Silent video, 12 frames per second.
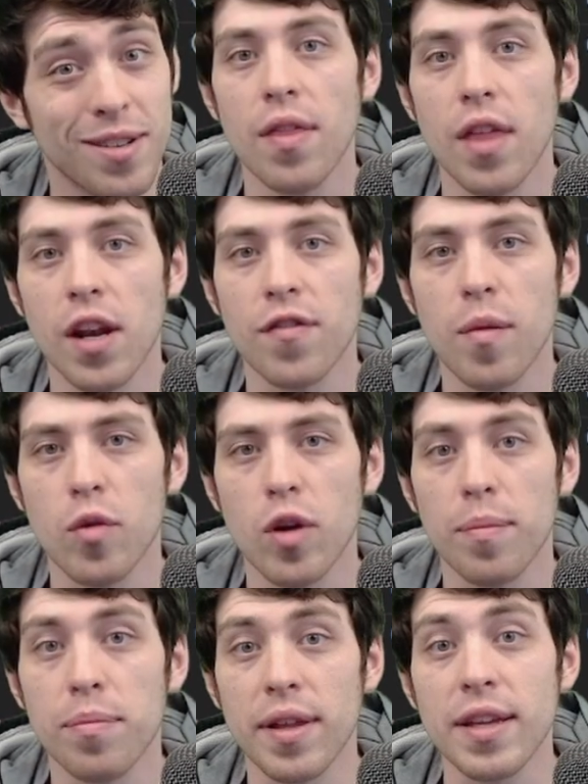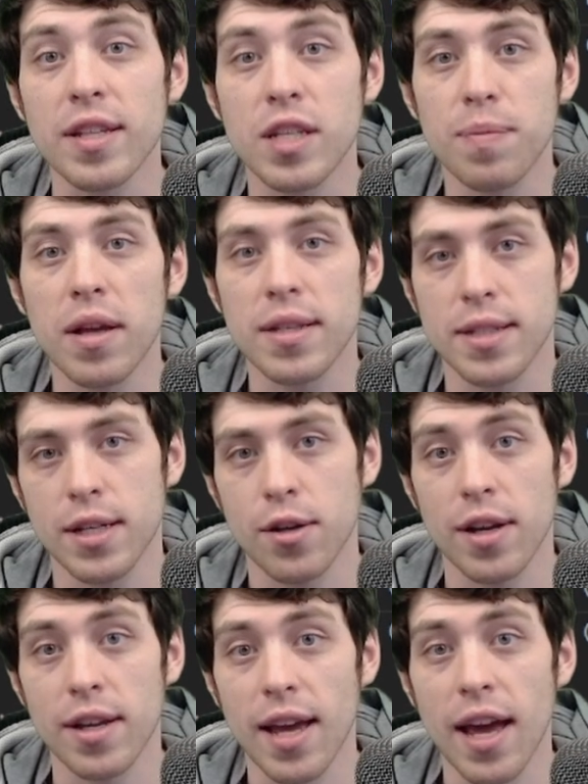Then Ephemerate blinks
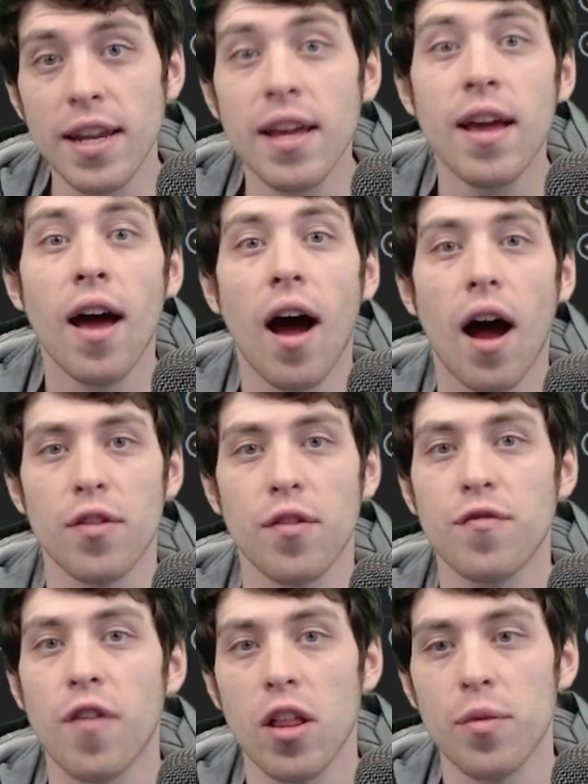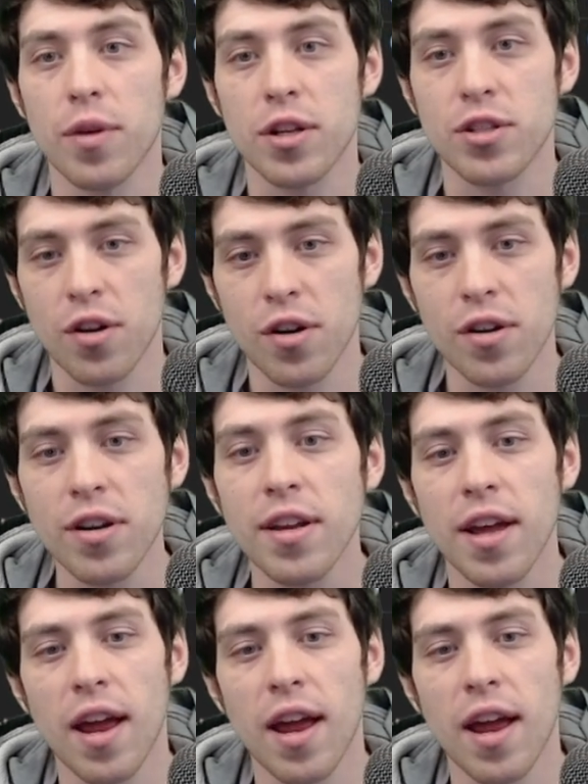Spellseeker again on the following turn,